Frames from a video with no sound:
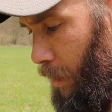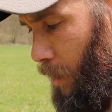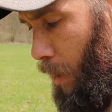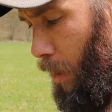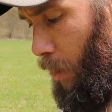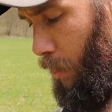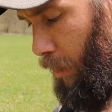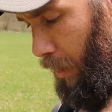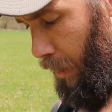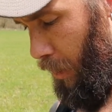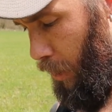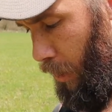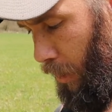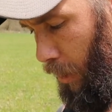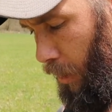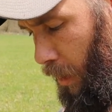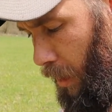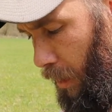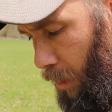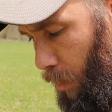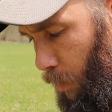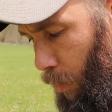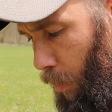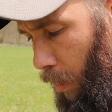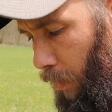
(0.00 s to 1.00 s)
it's only just
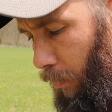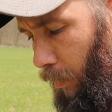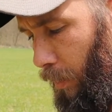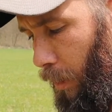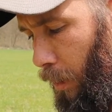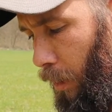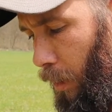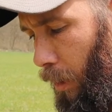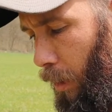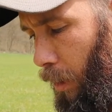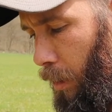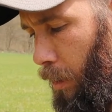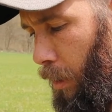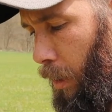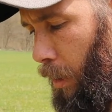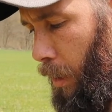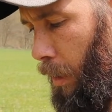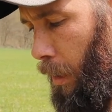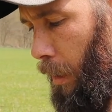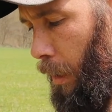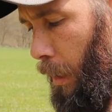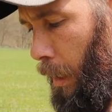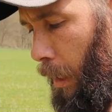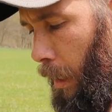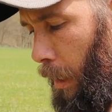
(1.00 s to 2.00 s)
hit 12 o'clock
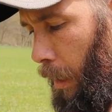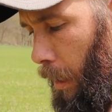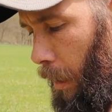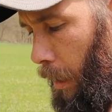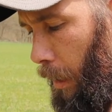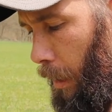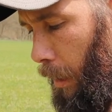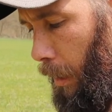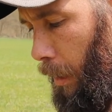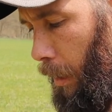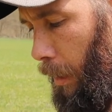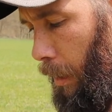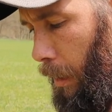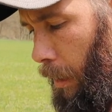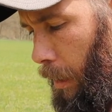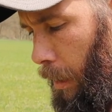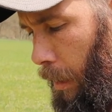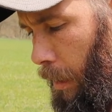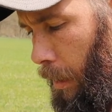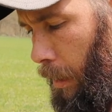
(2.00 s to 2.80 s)
uh,